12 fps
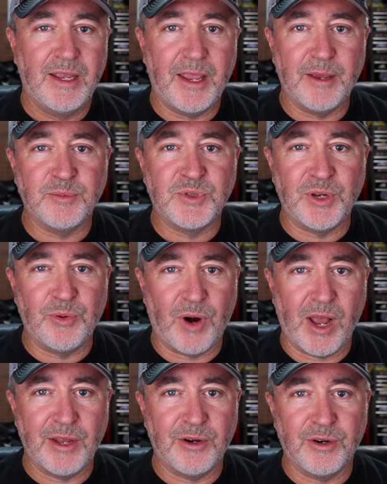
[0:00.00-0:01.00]

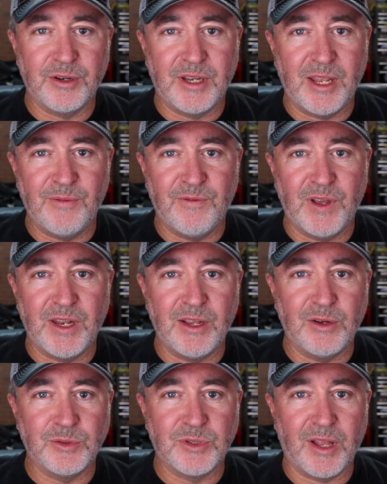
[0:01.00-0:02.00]
MCrider and keep videos